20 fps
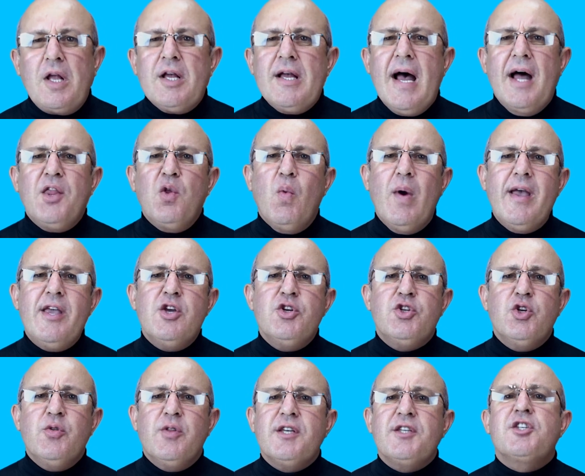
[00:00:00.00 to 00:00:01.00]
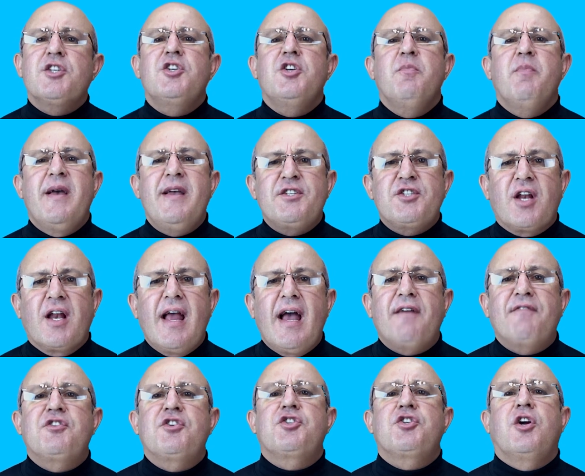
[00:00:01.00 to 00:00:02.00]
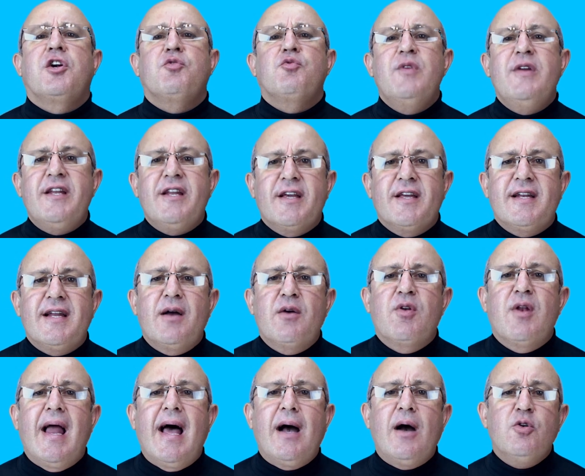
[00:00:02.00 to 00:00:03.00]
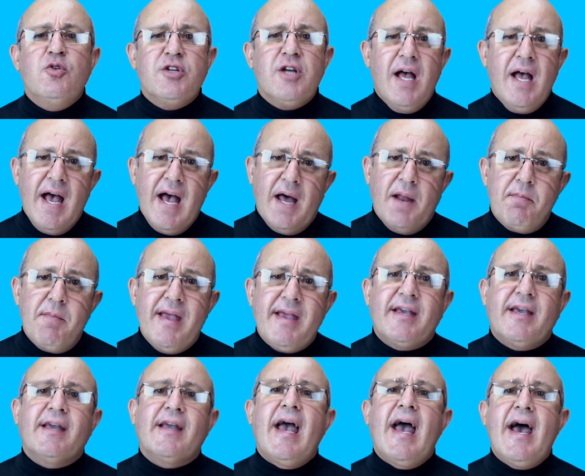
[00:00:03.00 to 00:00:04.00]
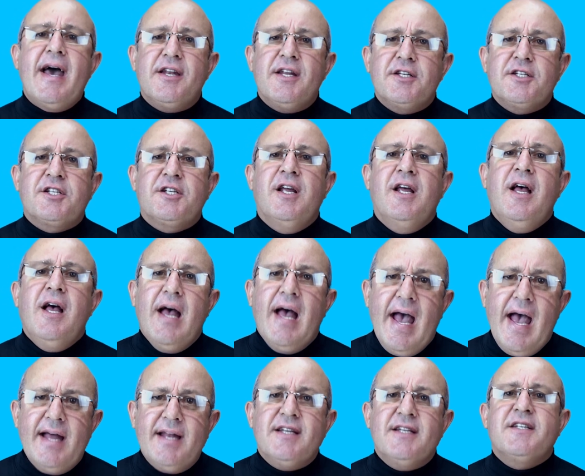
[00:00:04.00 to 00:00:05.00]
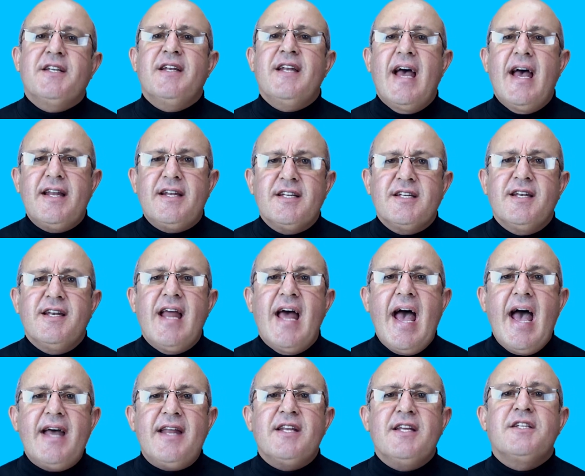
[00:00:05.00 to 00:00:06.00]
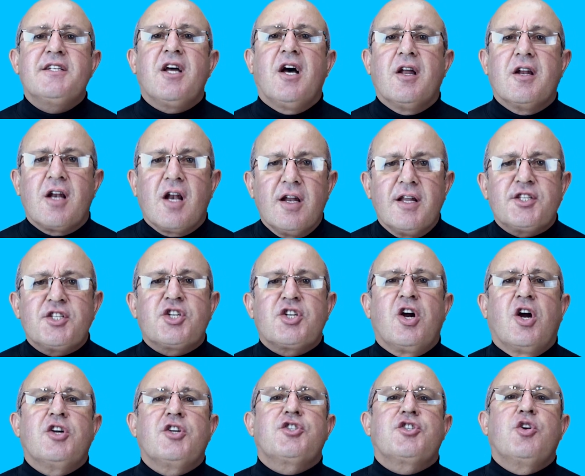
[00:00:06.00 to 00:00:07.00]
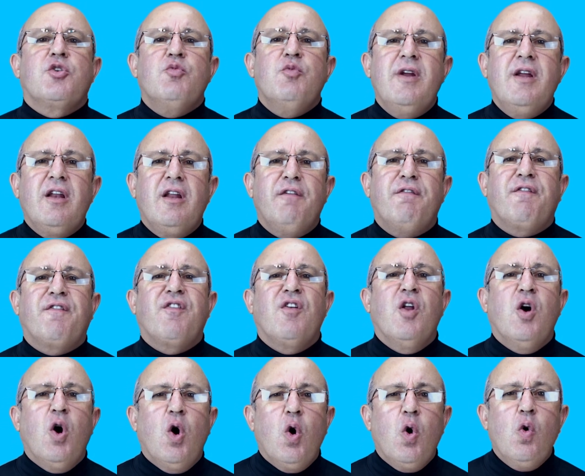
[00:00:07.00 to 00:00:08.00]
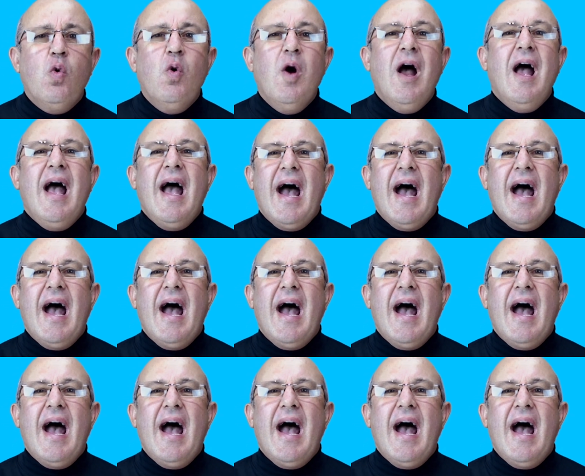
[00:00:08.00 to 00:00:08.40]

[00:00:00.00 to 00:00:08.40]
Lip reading: And the way you do this is you basically have to start reading it out loud and making edit until it starts to really flow.